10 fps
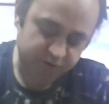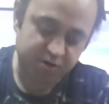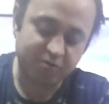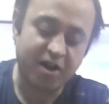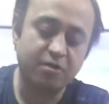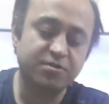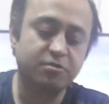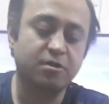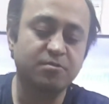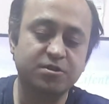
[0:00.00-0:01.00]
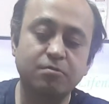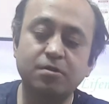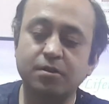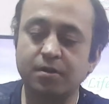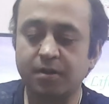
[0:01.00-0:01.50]
so this wire also comes
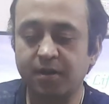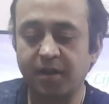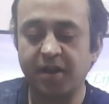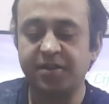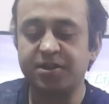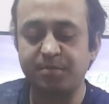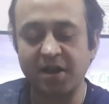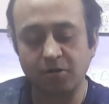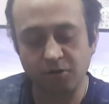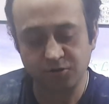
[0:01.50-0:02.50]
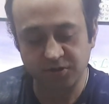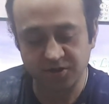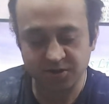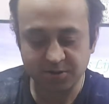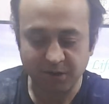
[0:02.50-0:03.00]
out, and this panel
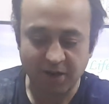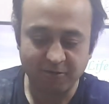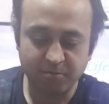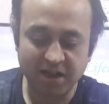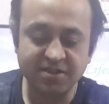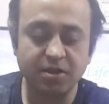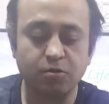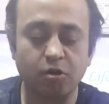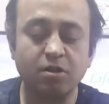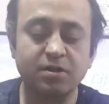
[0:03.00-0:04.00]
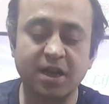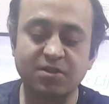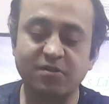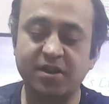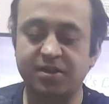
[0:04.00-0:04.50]
also is having plastic lock,
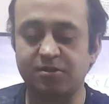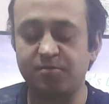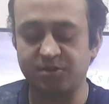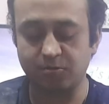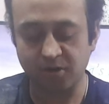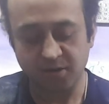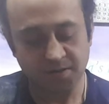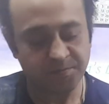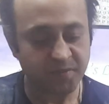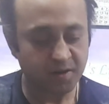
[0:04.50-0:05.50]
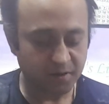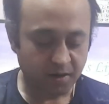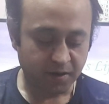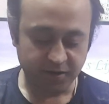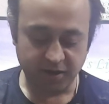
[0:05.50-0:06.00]
that's why it comes out.
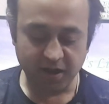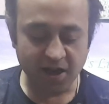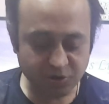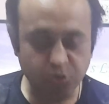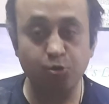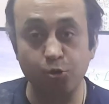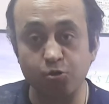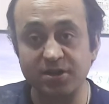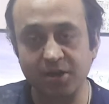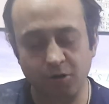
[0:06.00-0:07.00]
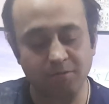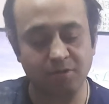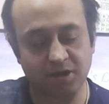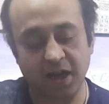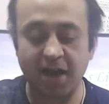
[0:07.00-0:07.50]
There are screws and
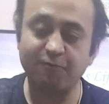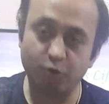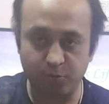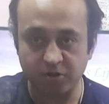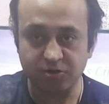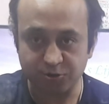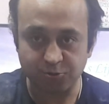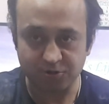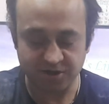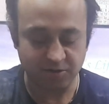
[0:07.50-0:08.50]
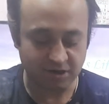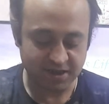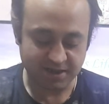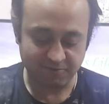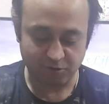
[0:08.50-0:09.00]
all, but I have opened the screws and
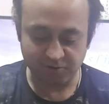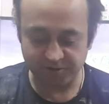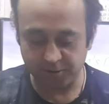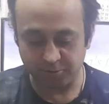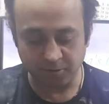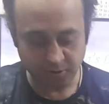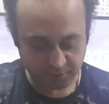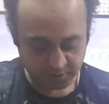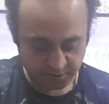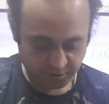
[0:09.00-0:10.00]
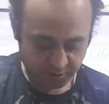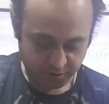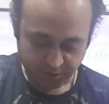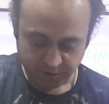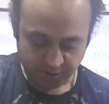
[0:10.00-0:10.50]
all, as I've already told.
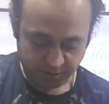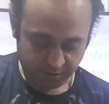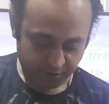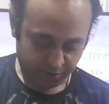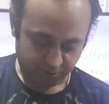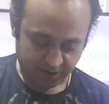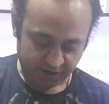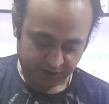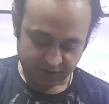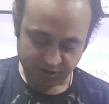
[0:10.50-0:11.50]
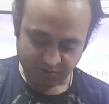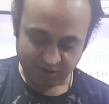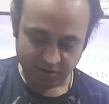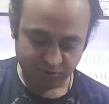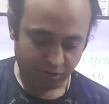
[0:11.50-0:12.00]
You can take
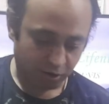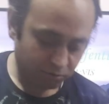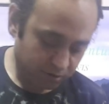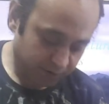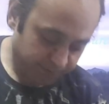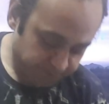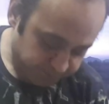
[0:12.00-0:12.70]
this one also out,